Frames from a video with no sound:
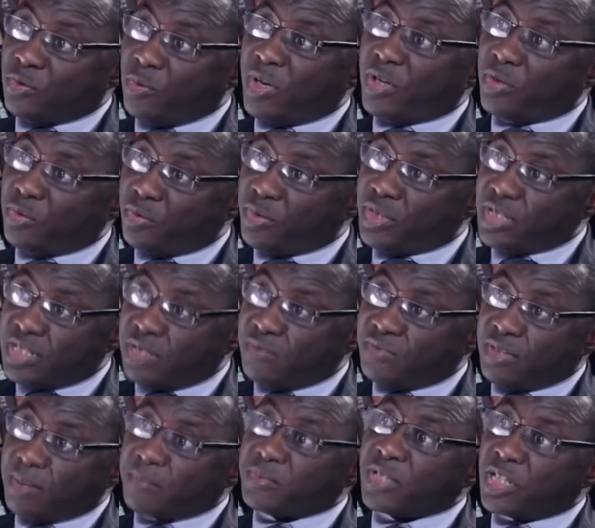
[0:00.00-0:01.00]
going to receive
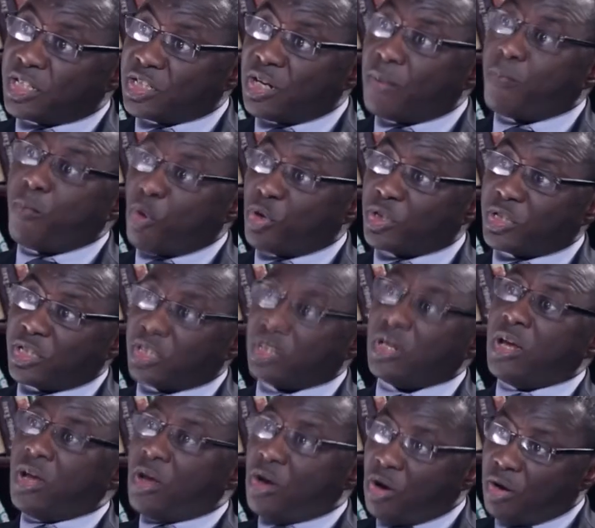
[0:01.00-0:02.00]
substantial portion
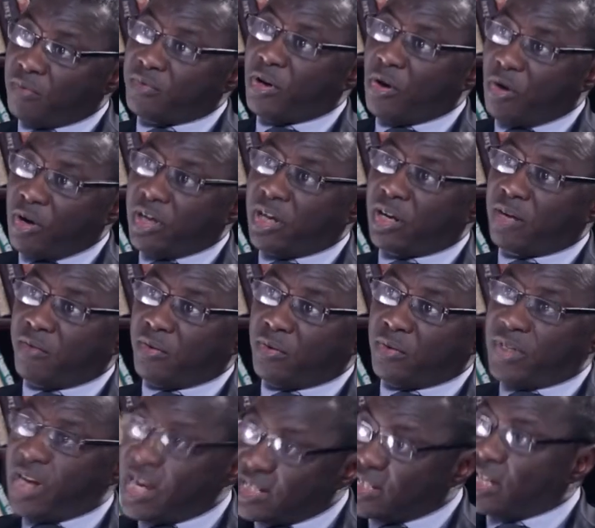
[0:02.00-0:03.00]
of the oil revenue.
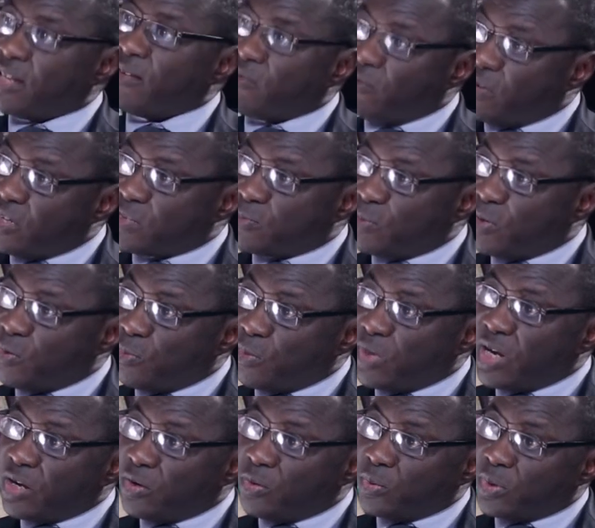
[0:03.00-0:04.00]
That's the investment we
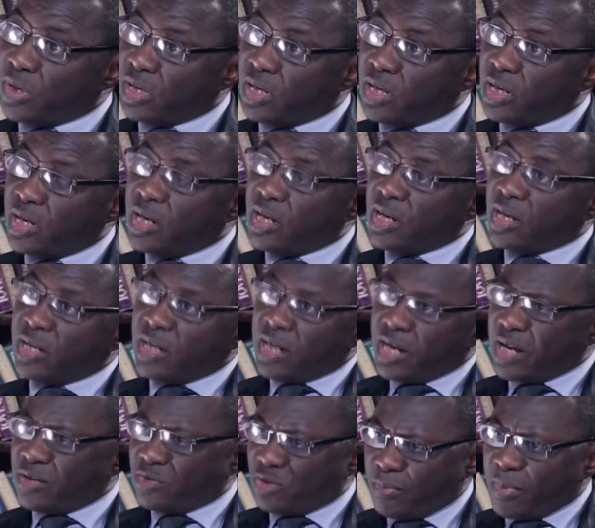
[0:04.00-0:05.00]
are doing. There
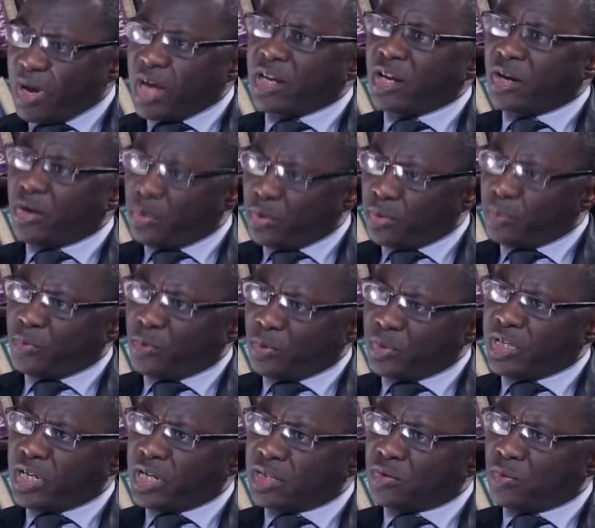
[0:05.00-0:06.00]
are some other road
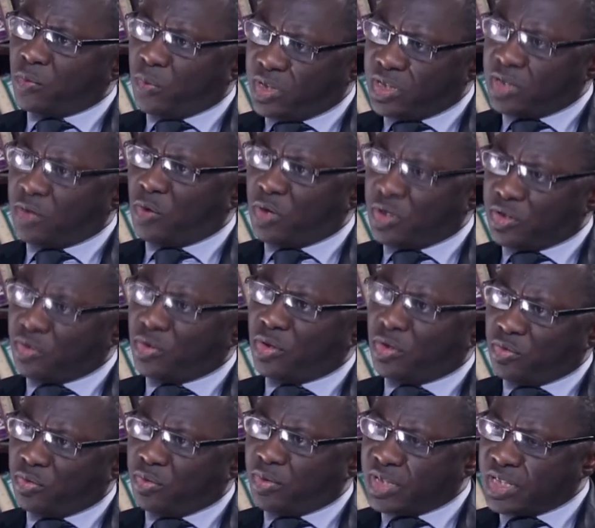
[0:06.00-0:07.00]
projects which continue
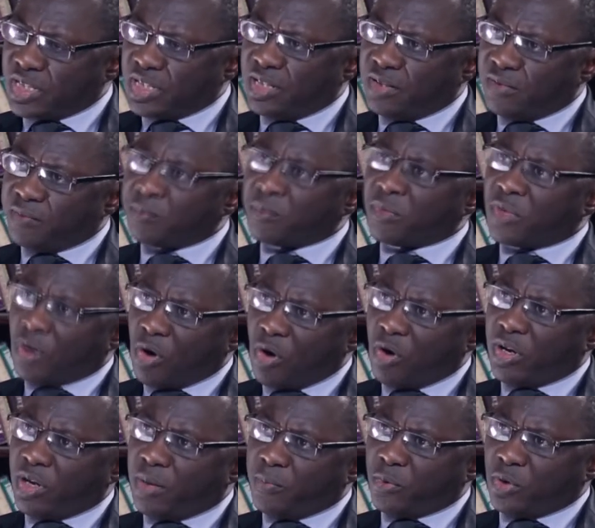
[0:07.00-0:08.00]
to receive
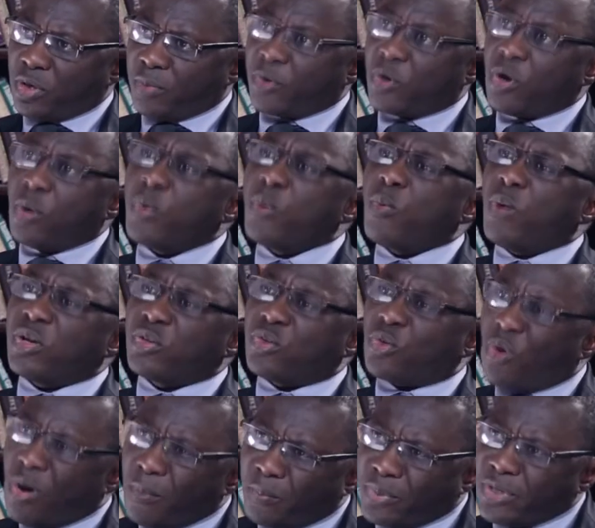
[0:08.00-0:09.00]
oil projects because we want to
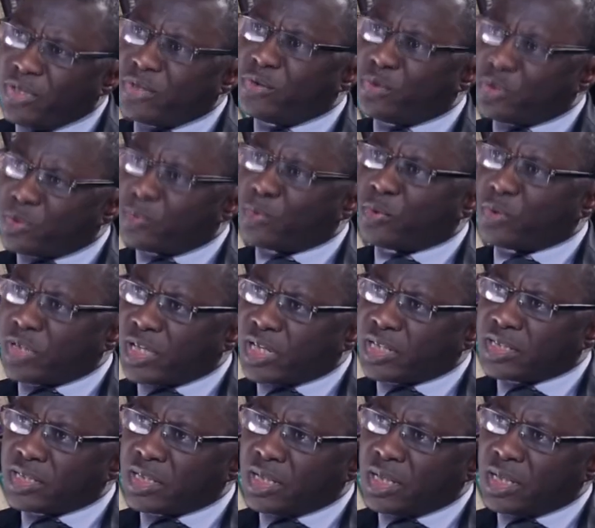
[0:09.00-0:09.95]
complete those projects.